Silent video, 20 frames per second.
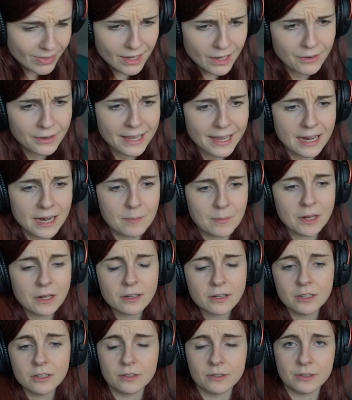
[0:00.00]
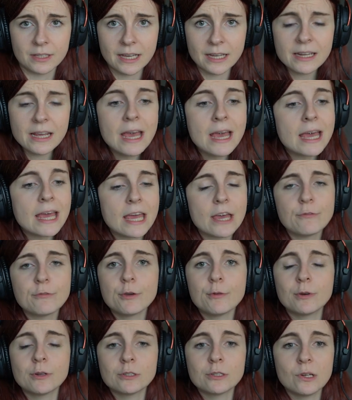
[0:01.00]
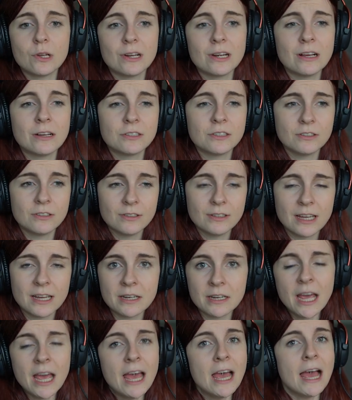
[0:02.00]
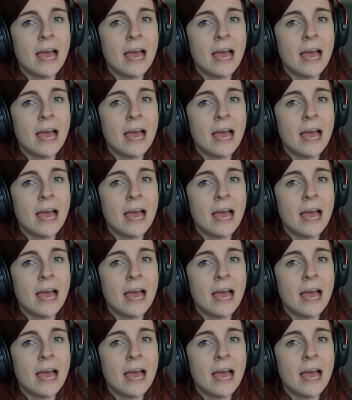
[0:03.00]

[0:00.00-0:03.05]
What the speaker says: Again, I'm not going to do that. If you want to learn how to do that,